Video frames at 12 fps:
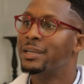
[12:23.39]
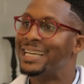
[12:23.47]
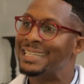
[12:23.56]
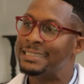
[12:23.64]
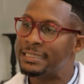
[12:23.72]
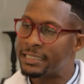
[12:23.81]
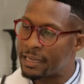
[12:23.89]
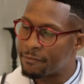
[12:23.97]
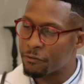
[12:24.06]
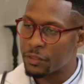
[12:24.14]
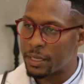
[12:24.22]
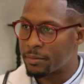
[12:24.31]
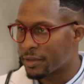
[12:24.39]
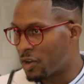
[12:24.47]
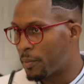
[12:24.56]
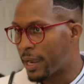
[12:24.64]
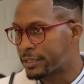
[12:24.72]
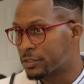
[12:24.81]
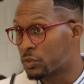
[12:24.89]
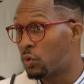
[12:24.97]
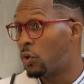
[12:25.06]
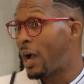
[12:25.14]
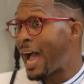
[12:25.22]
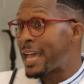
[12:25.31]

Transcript: It's safe for them to go back to school.